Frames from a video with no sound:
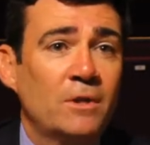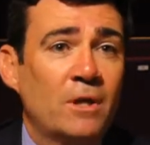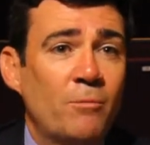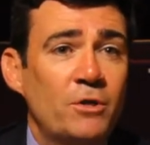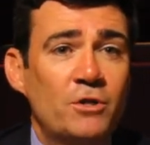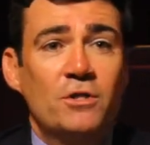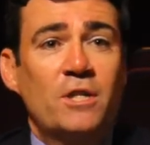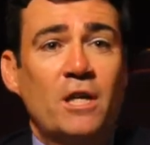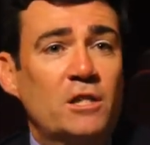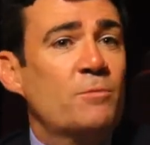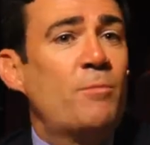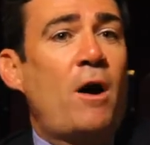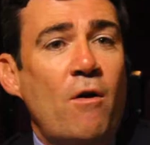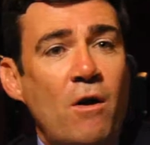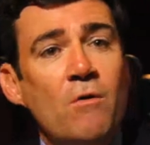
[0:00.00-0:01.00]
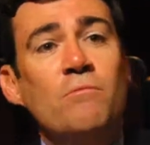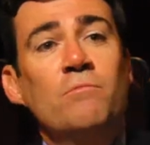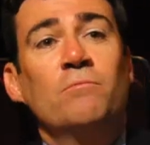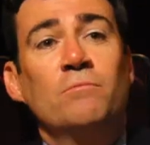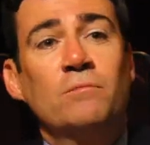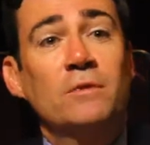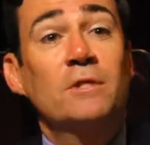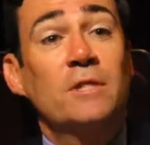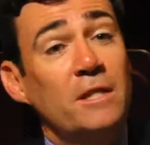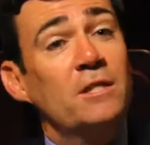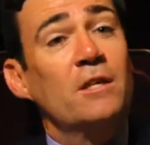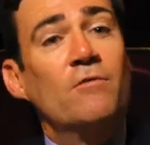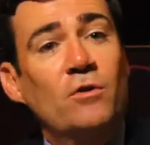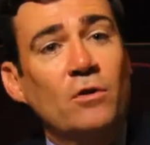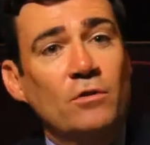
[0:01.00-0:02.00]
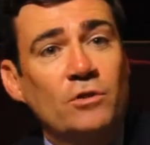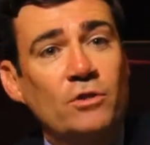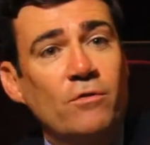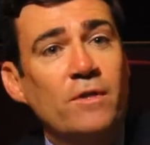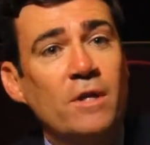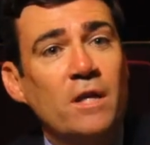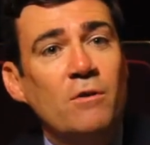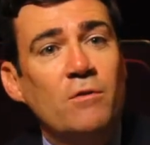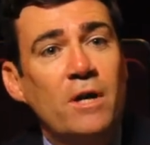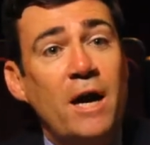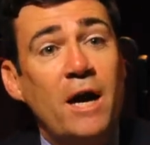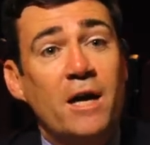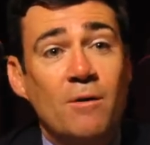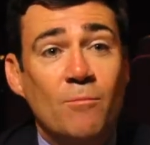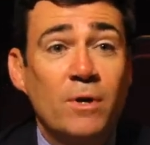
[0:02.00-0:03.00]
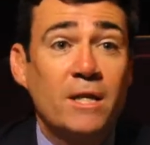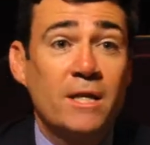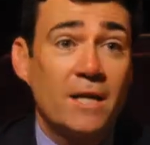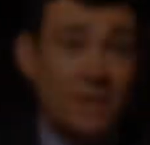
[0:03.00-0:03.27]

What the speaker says: we should set up our own city of culture in the UK, and we did.